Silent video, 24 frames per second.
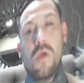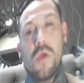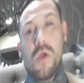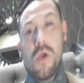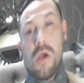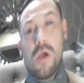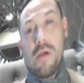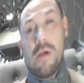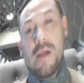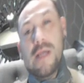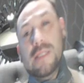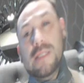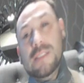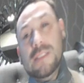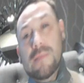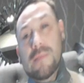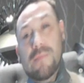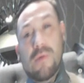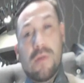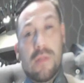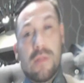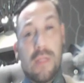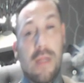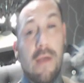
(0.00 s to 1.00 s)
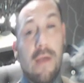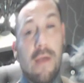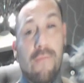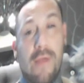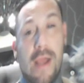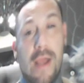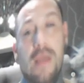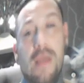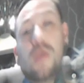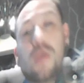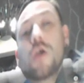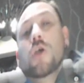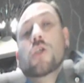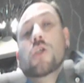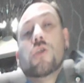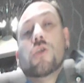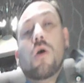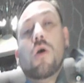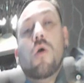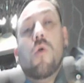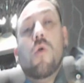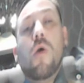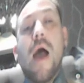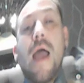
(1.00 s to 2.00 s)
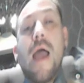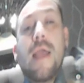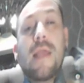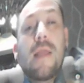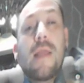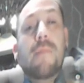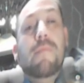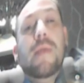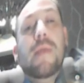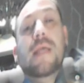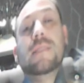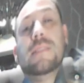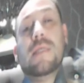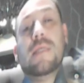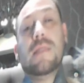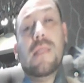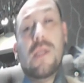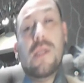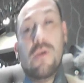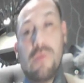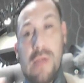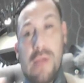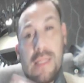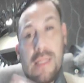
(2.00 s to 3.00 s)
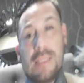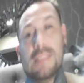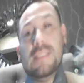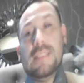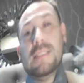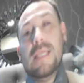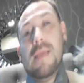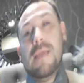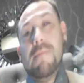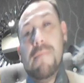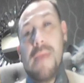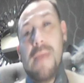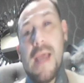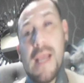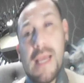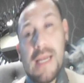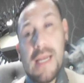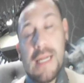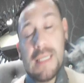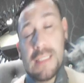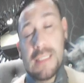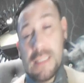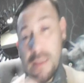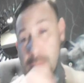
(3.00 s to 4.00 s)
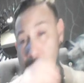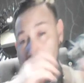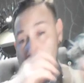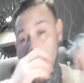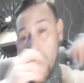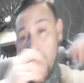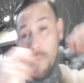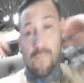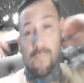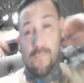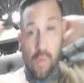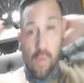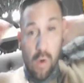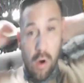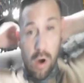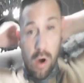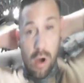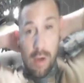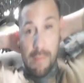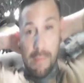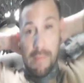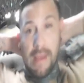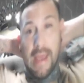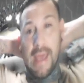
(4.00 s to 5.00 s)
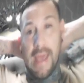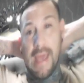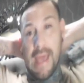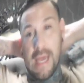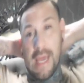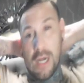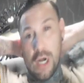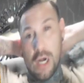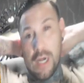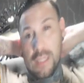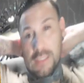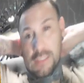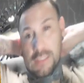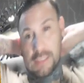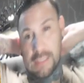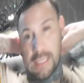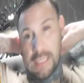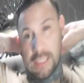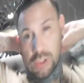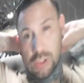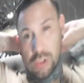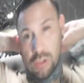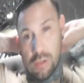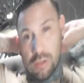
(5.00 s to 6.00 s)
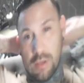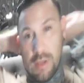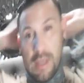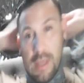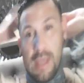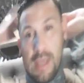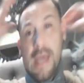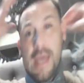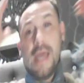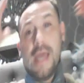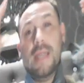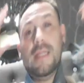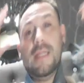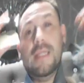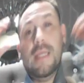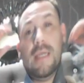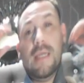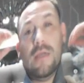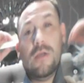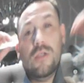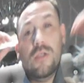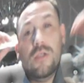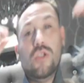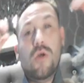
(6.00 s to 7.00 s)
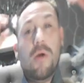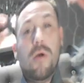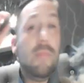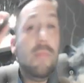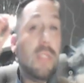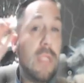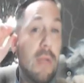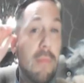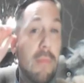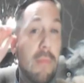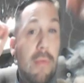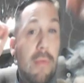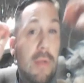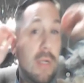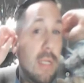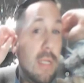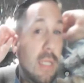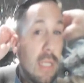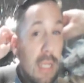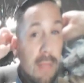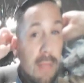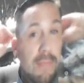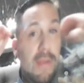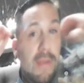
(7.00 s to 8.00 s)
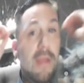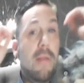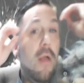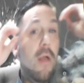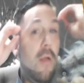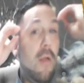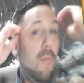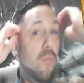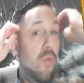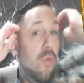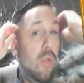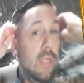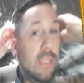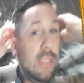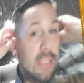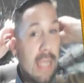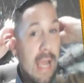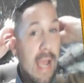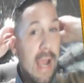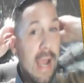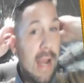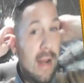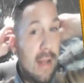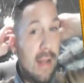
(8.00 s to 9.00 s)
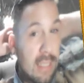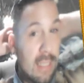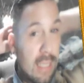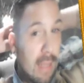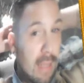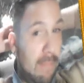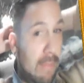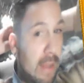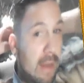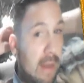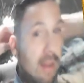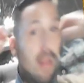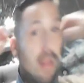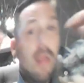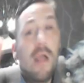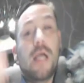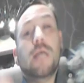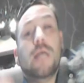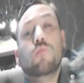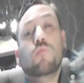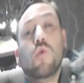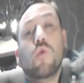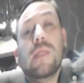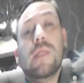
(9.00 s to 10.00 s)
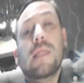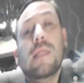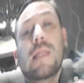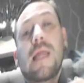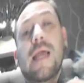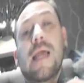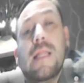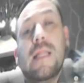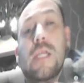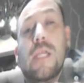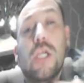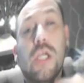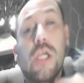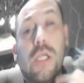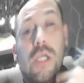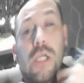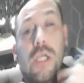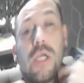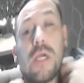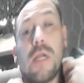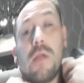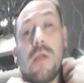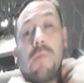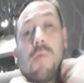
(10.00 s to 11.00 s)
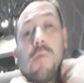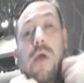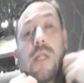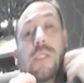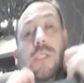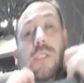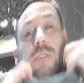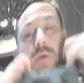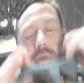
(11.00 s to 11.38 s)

Alright, simple enough, right? So I can basically create the same mechanism for my head art stencil head thing. So I'm just going to be able to clip it, pull it tight, clip it, because more than likely you're going to want